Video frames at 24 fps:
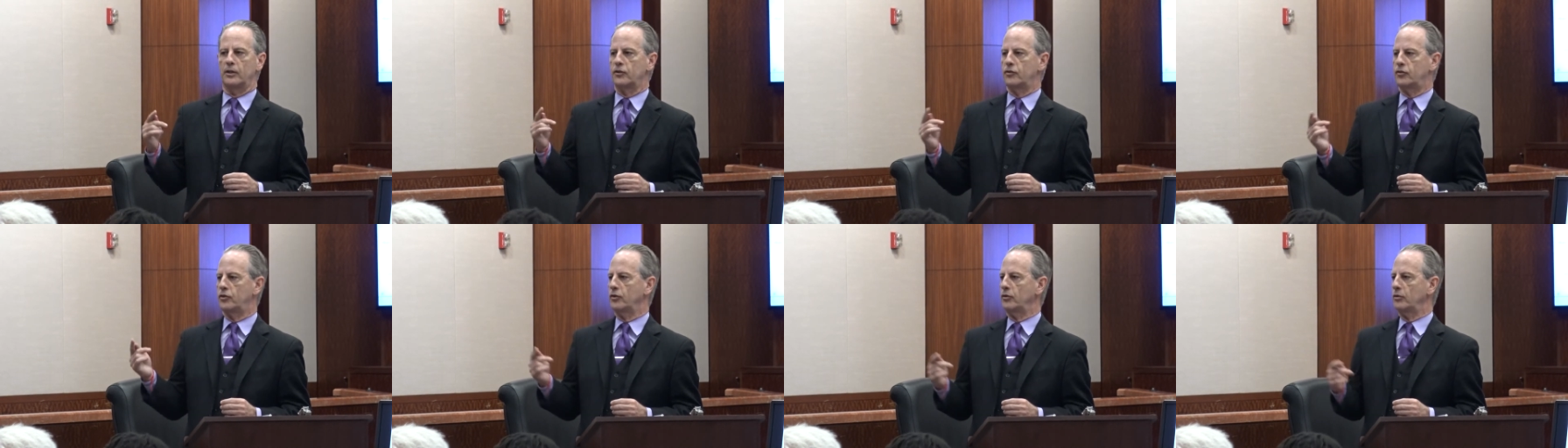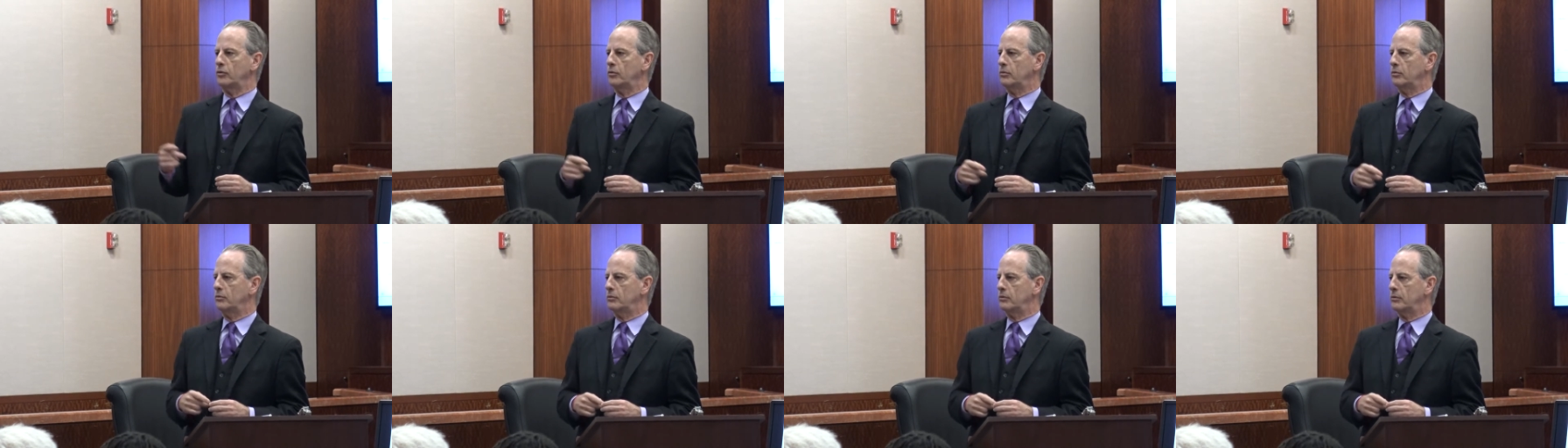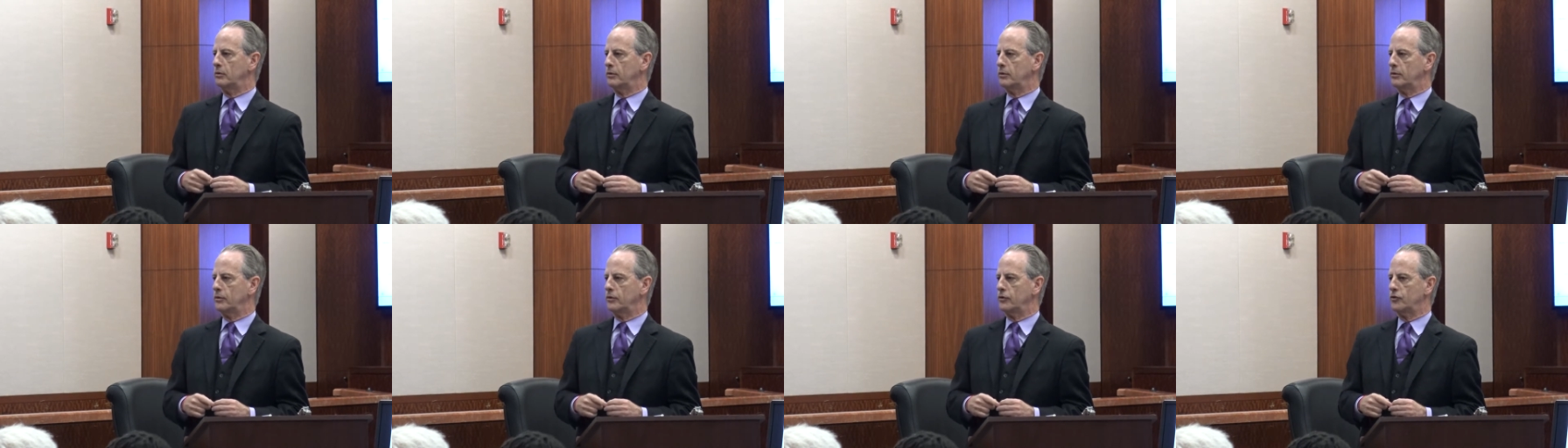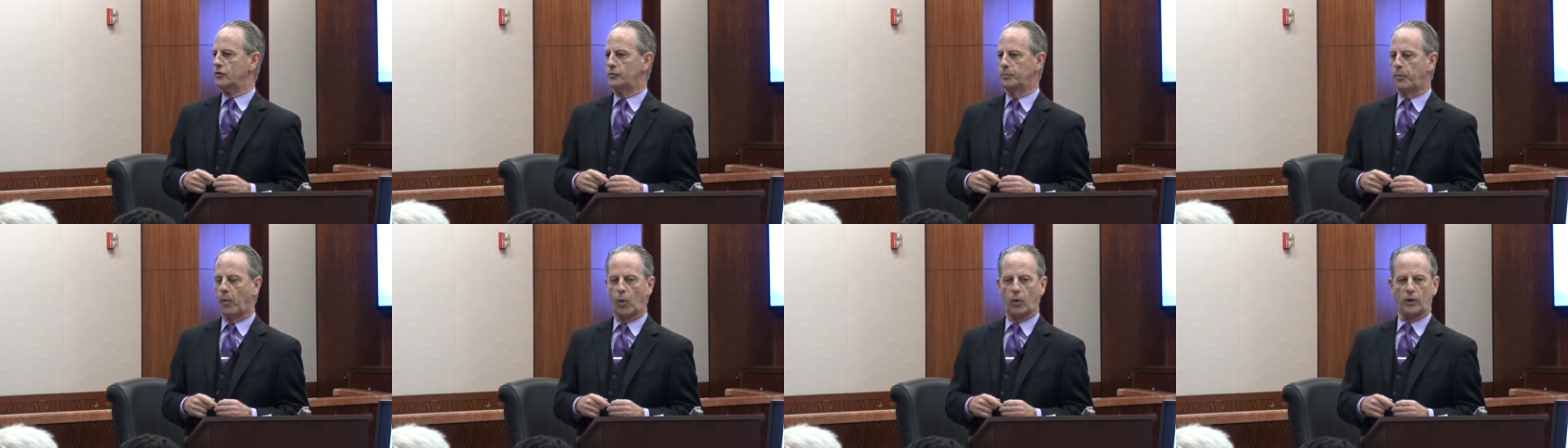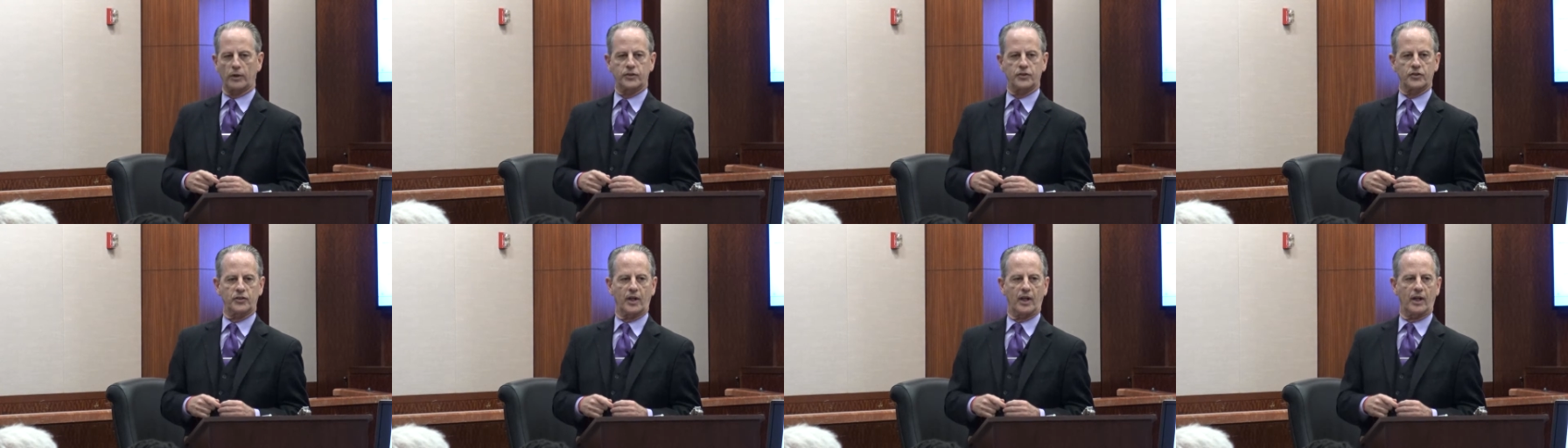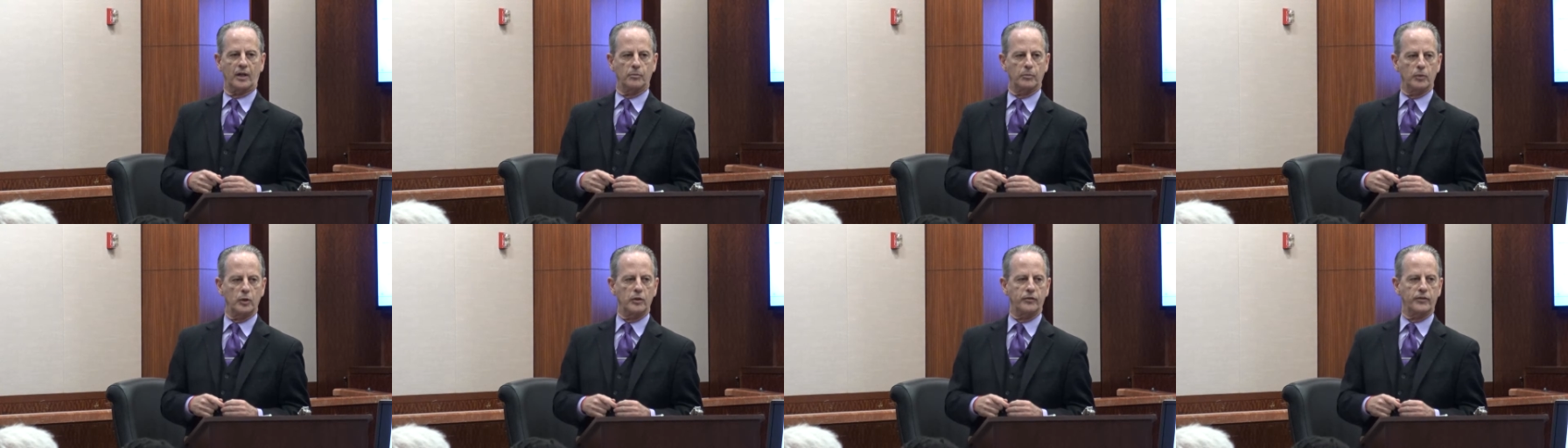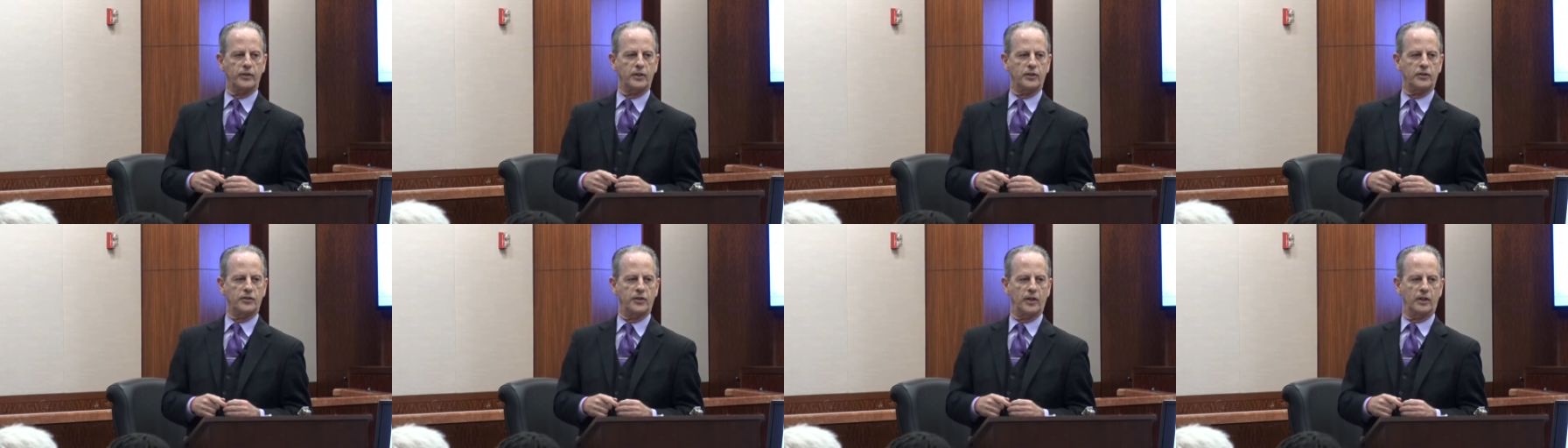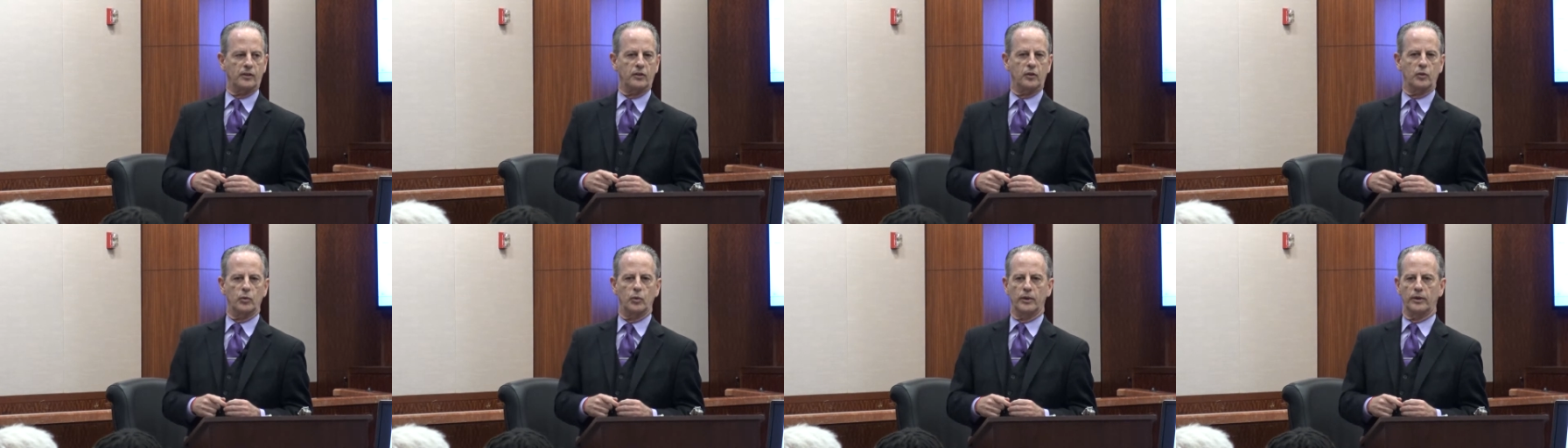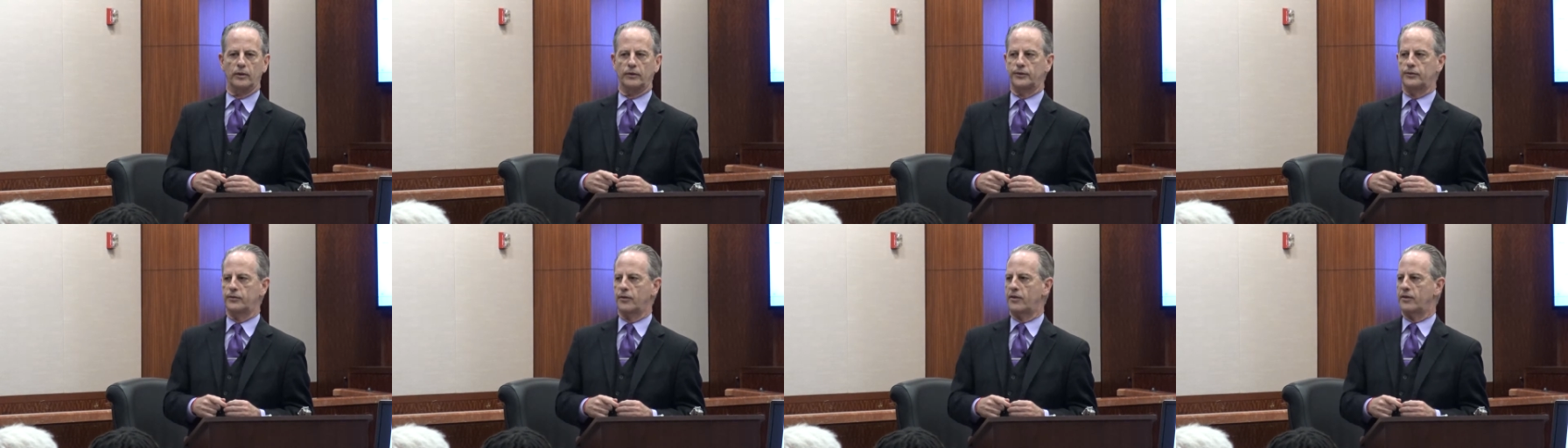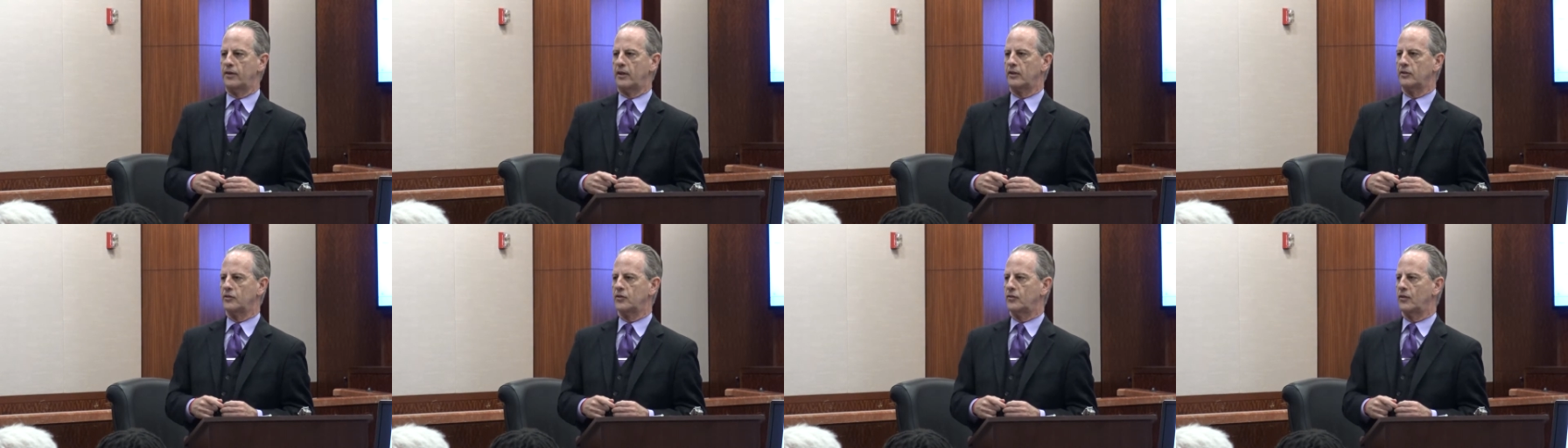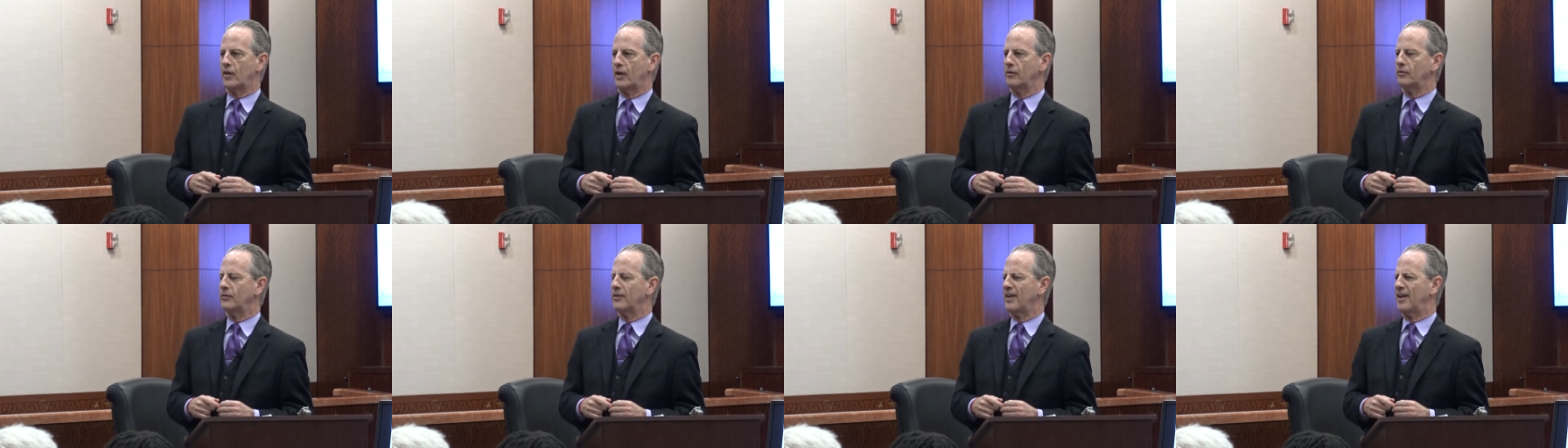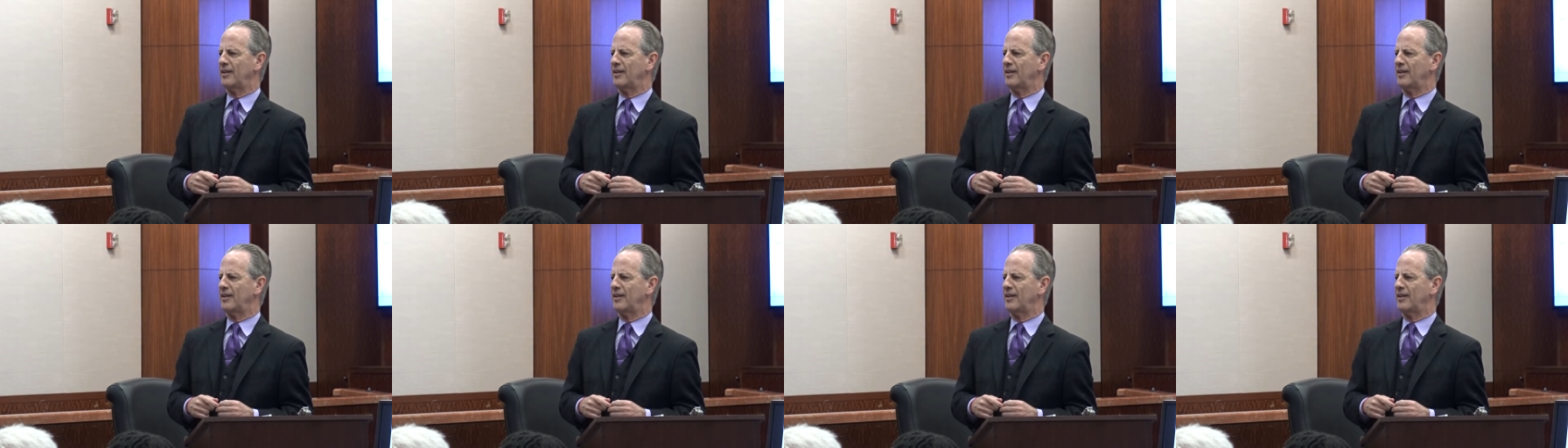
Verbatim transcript: to sports and movies than you will to things that,